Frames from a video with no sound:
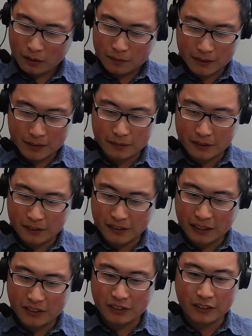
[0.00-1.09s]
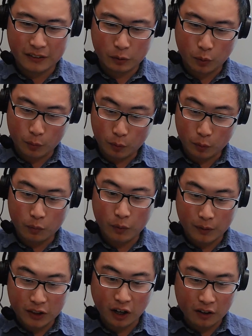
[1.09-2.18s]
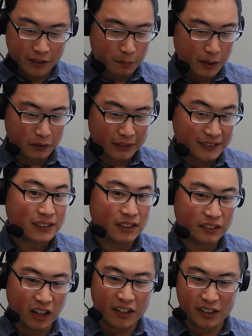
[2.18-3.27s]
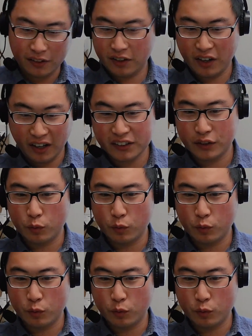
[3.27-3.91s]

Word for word: we, what we were talking about is light interaction with particles.